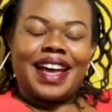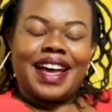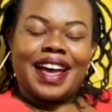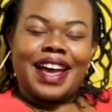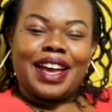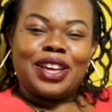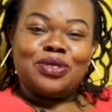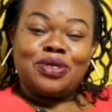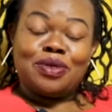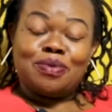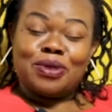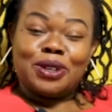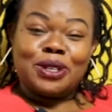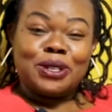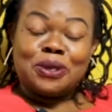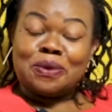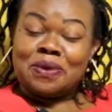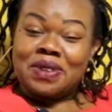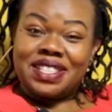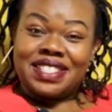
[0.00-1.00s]
Are you able
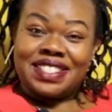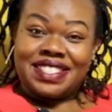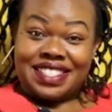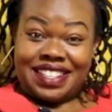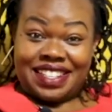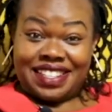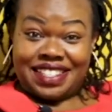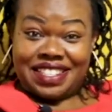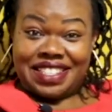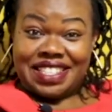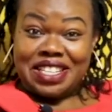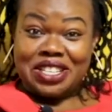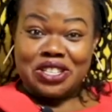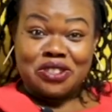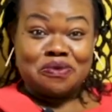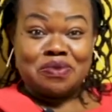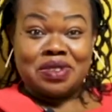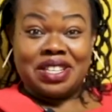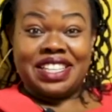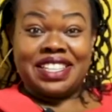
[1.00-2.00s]
to withstand
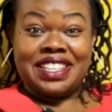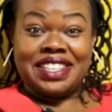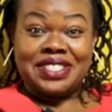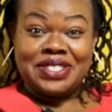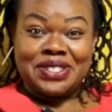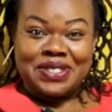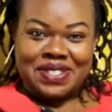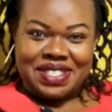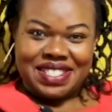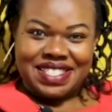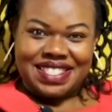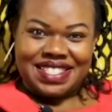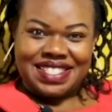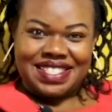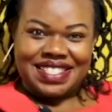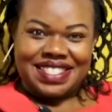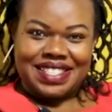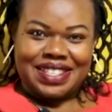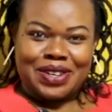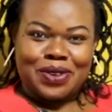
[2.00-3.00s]

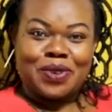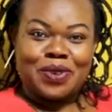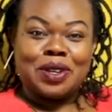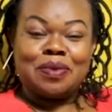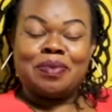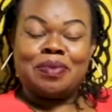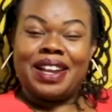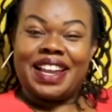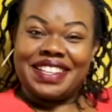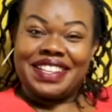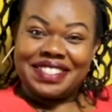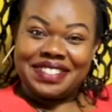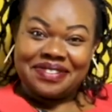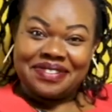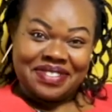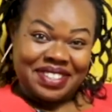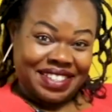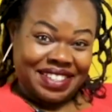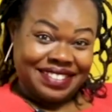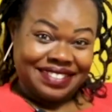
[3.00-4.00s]
humiliations when plans
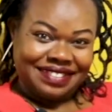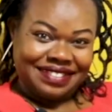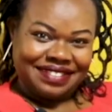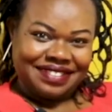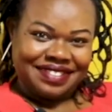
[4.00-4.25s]
fail?